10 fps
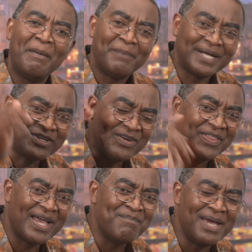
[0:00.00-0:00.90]
But there
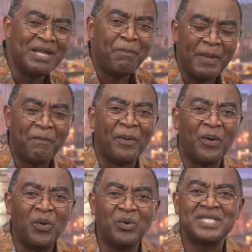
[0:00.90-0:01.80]
are many
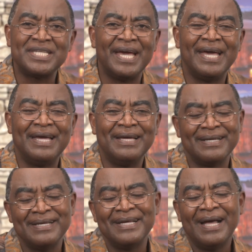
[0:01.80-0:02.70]
people who say,
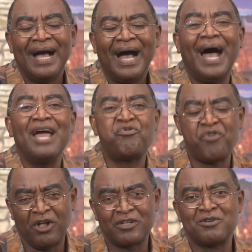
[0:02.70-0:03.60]
I
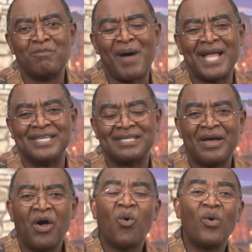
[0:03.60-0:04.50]
fail to budget.
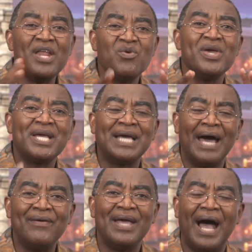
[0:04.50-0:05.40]
When we
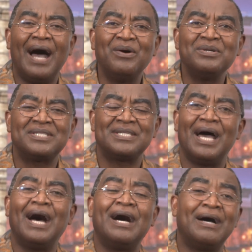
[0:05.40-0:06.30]
carry out
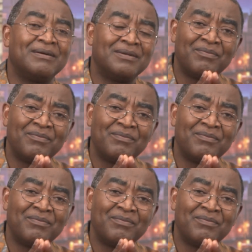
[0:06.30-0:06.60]
a